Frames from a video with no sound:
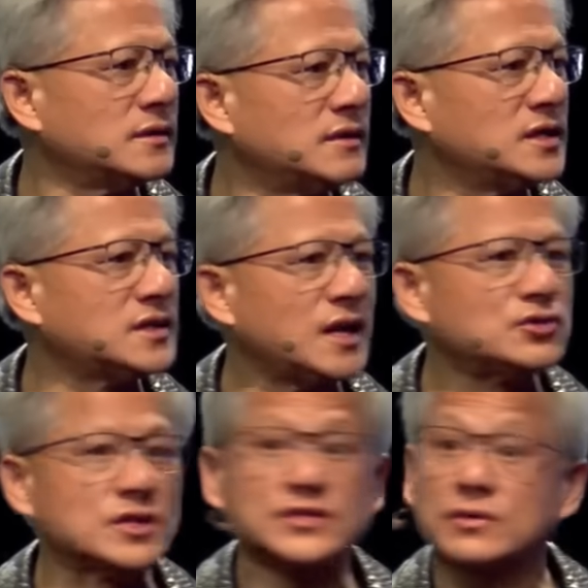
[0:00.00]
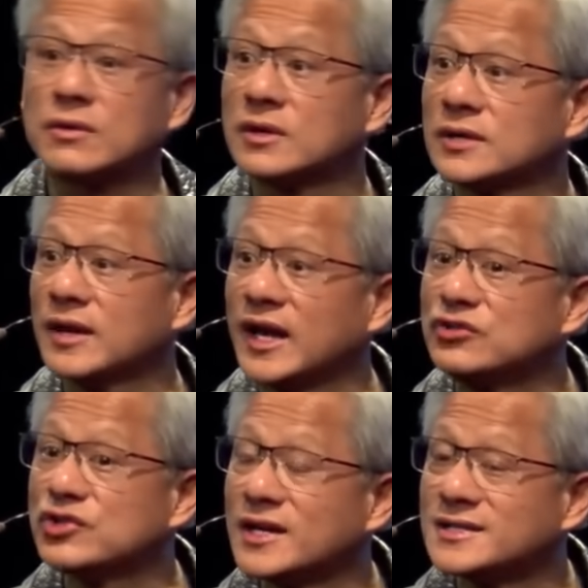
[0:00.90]
These agents or
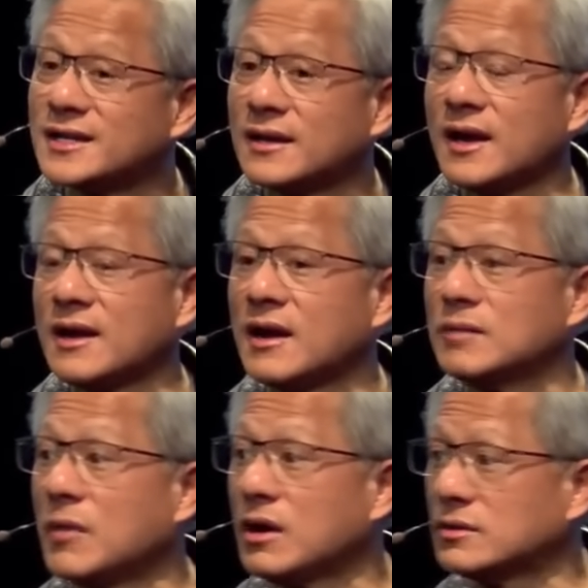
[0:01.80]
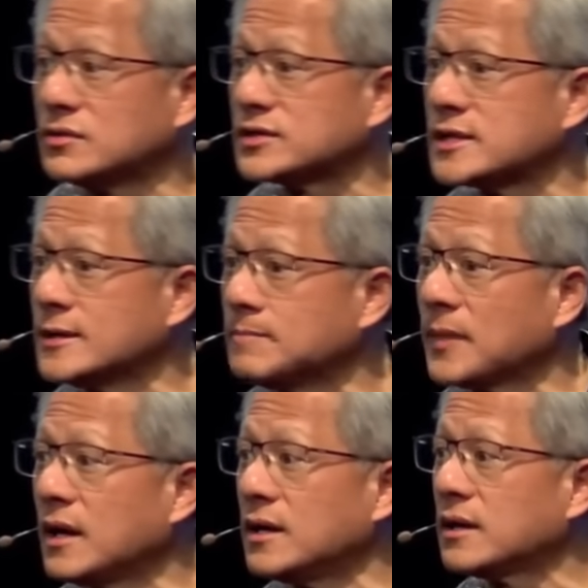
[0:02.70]
agentic AI models
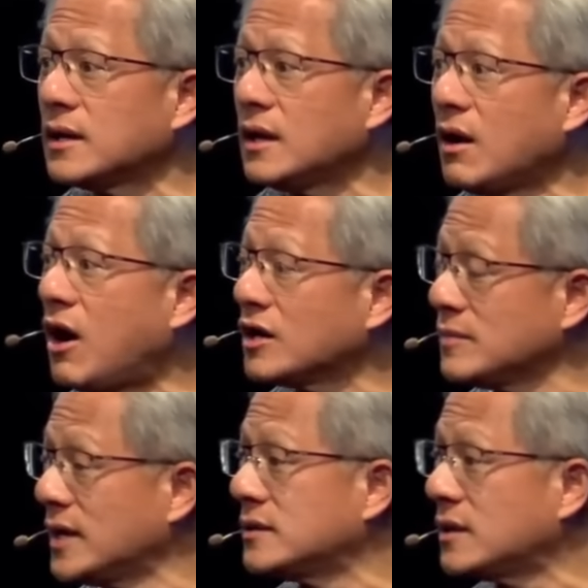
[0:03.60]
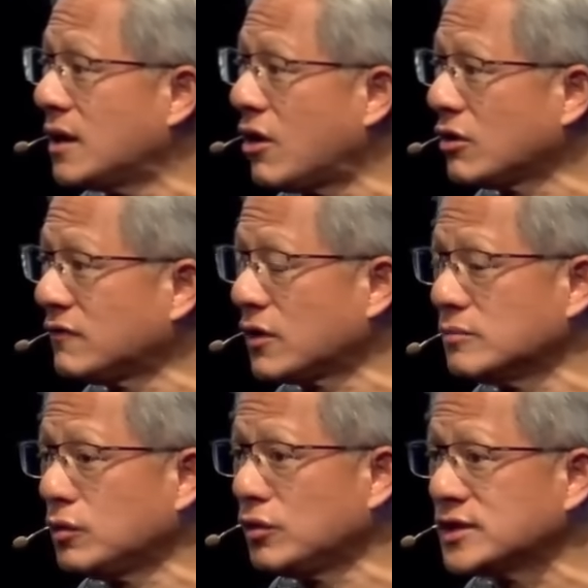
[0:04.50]
uh, augment all of our
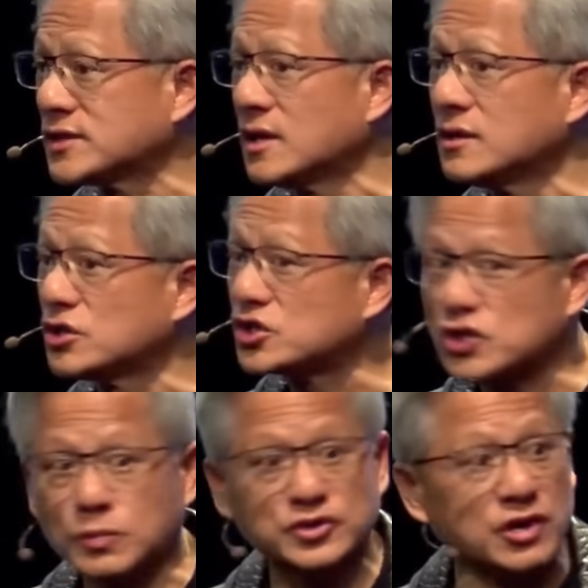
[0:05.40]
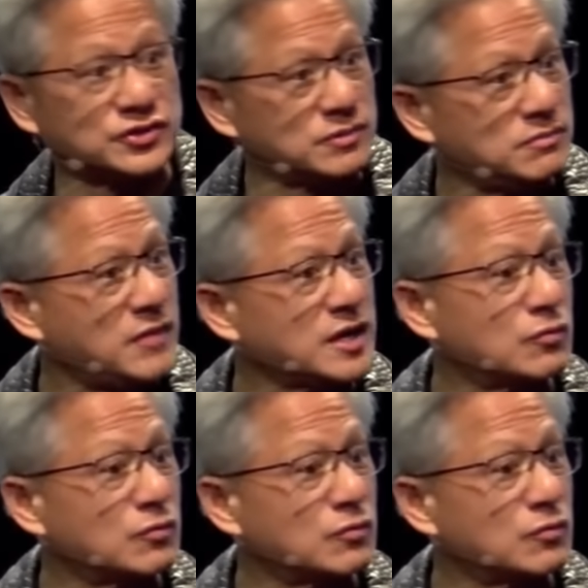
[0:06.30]
employees to supercharge them, make